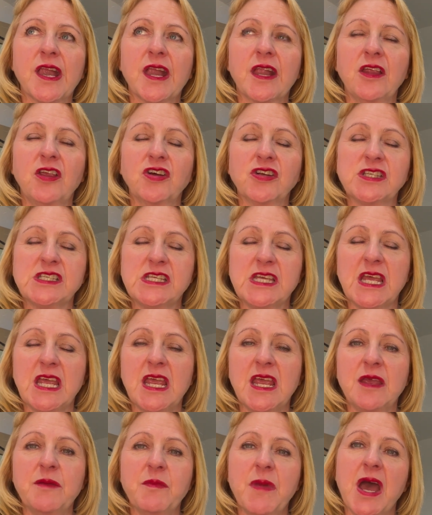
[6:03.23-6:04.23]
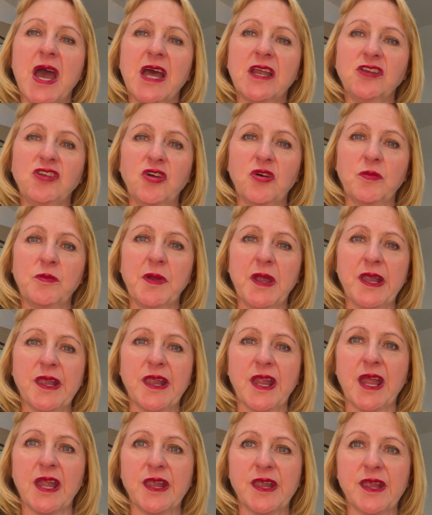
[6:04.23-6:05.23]
your team and your
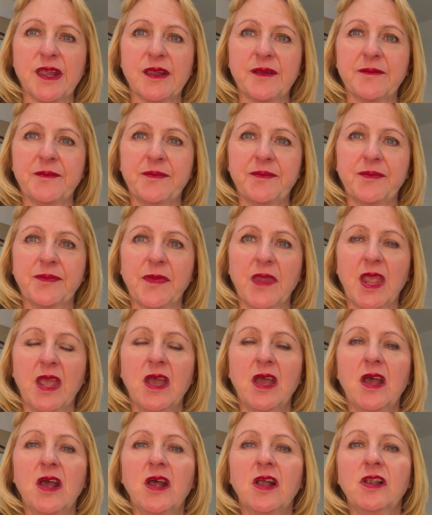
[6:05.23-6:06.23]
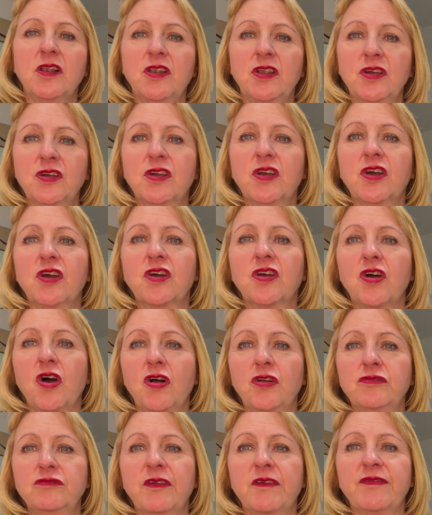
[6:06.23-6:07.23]
business? Look at
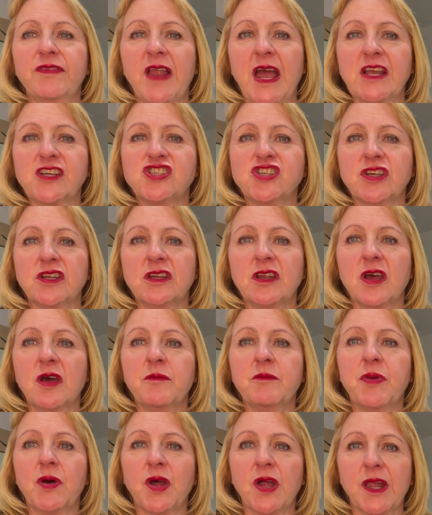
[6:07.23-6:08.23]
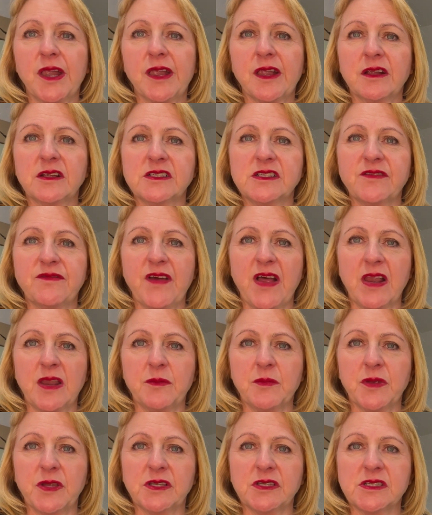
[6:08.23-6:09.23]
goal reflection and personal
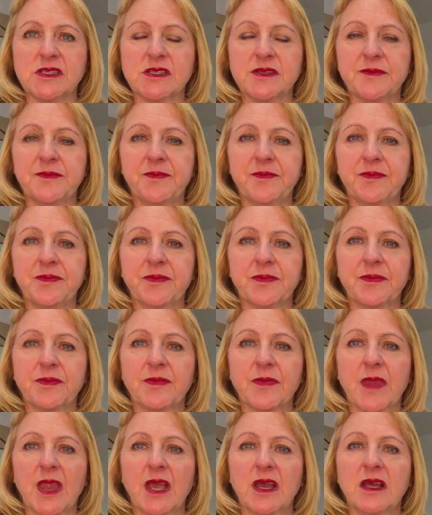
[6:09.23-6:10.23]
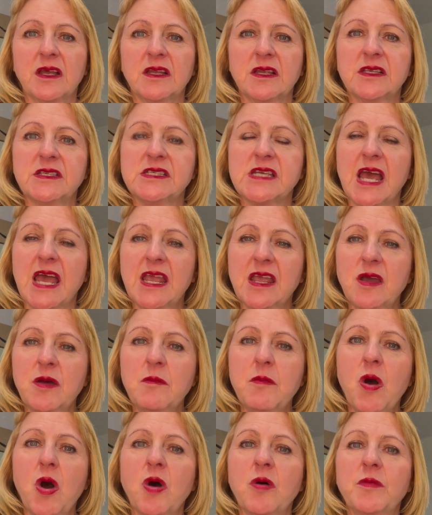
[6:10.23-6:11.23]
development. Take a
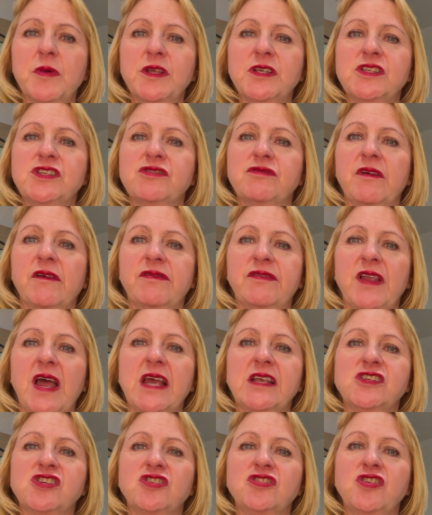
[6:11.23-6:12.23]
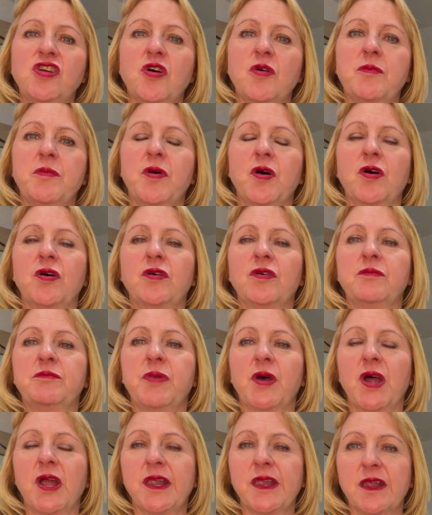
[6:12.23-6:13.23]
moment to reflect on your
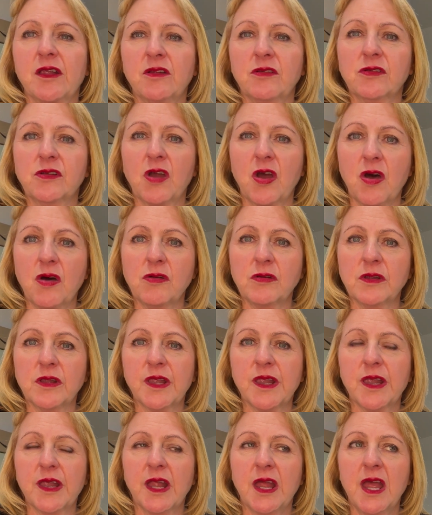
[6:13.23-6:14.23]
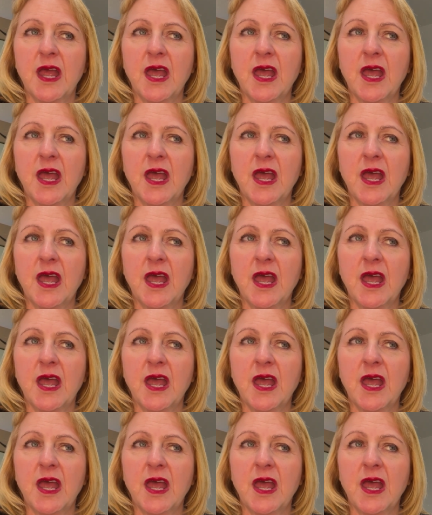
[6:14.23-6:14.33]
personal goals